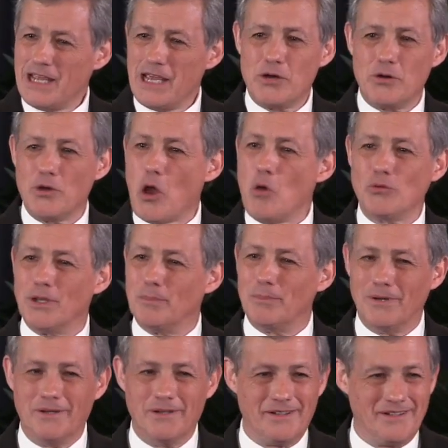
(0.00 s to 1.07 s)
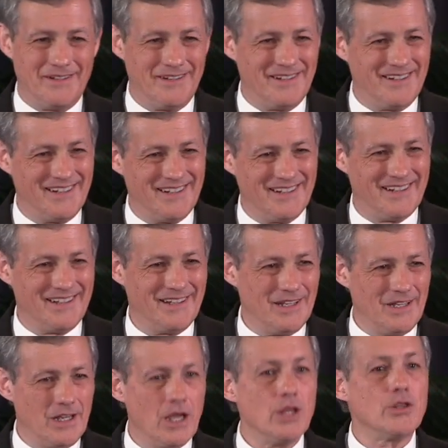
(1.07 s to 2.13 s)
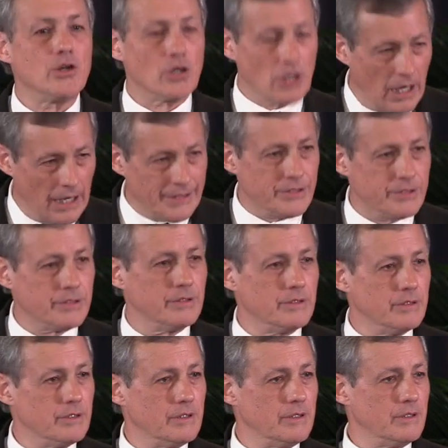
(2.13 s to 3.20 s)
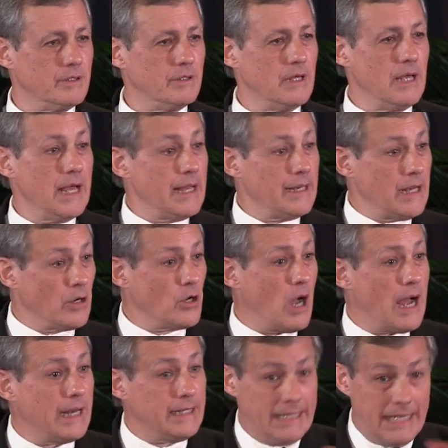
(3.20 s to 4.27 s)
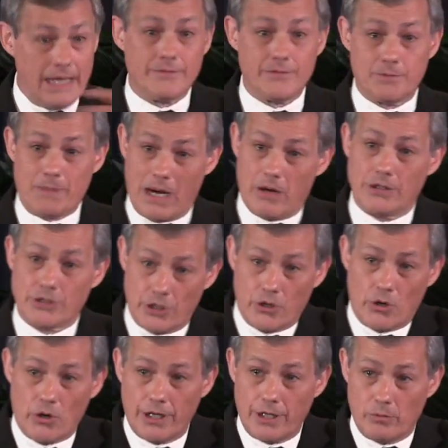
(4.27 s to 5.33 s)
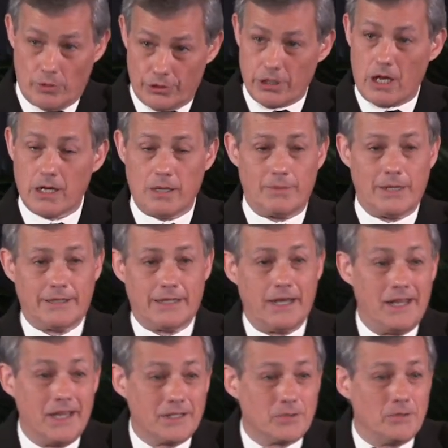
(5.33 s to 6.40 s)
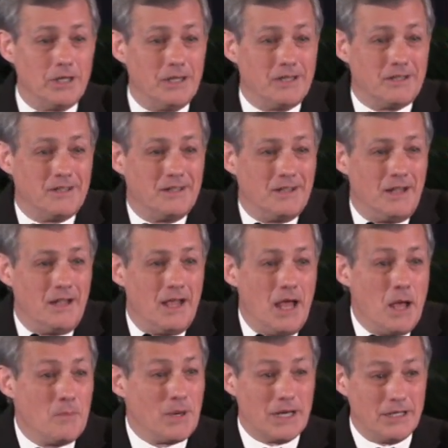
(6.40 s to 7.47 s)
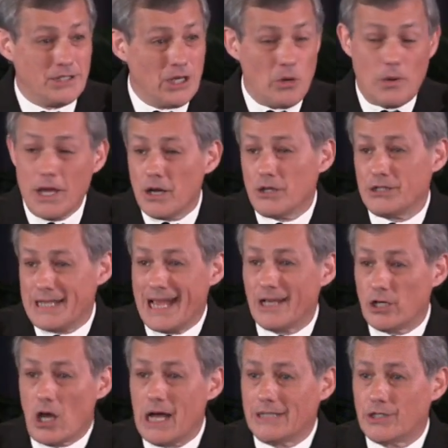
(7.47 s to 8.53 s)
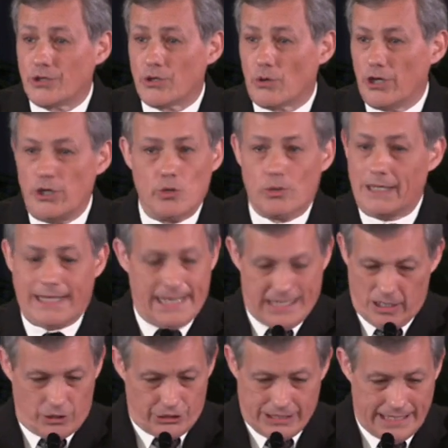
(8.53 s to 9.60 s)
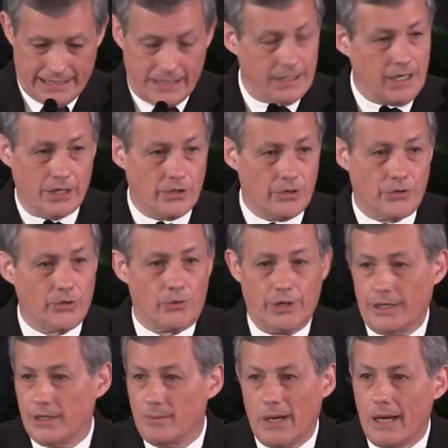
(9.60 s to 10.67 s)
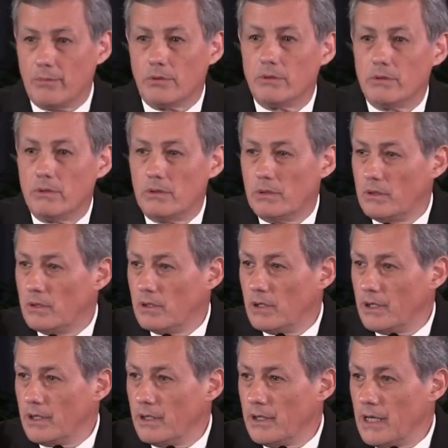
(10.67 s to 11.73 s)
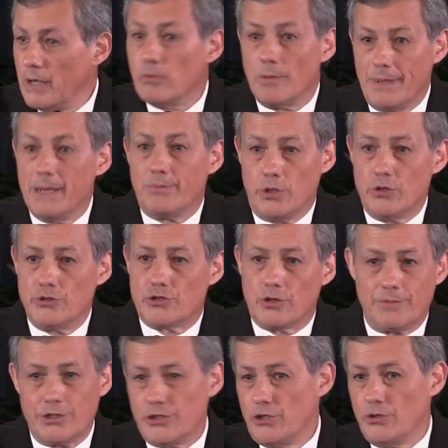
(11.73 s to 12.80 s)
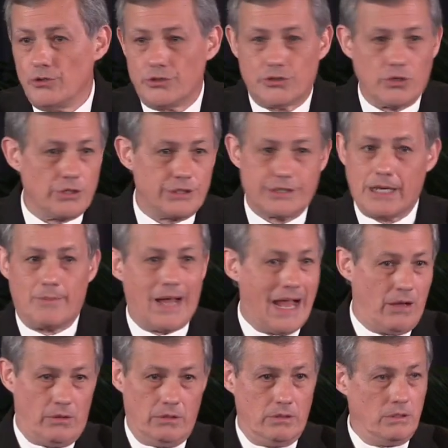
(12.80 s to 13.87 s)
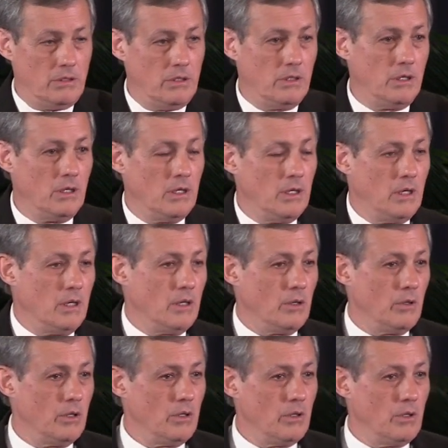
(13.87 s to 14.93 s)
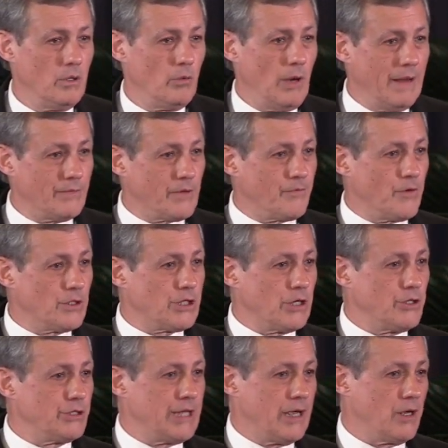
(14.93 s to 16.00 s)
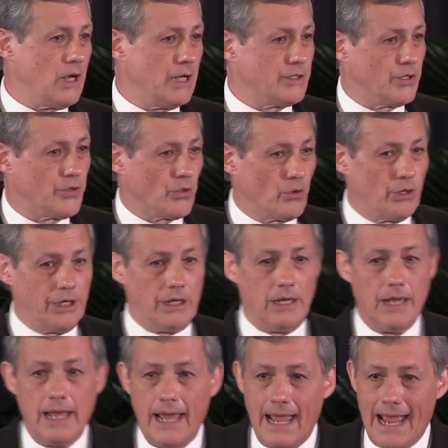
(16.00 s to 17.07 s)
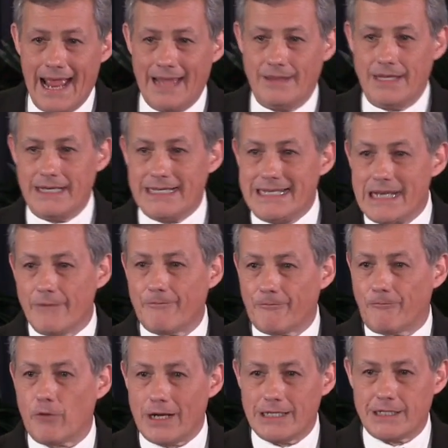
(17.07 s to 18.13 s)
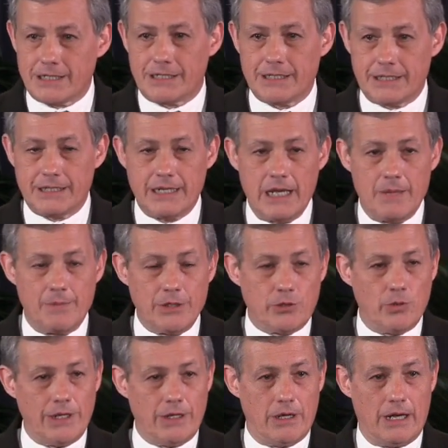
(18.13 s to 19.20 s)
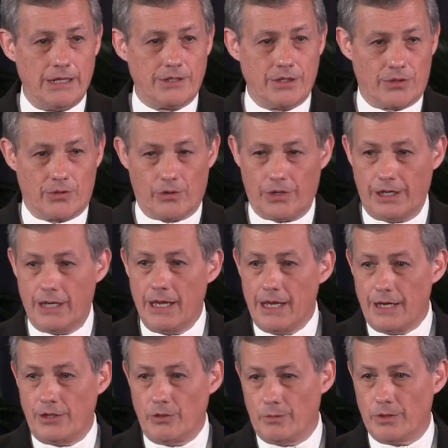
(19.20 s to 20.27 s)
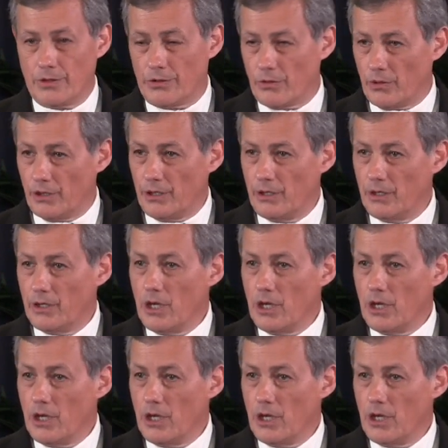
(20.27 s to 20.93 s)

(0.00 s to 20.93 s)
they don't own them, they're God's. Now, God gives parents authority. We'll talk about that next week. But until we understand God's authority, you really can't understand any other authority in the Bible it will be abused or misused somehow. We have to first understand God's authority and the difference between God's authority and human authority.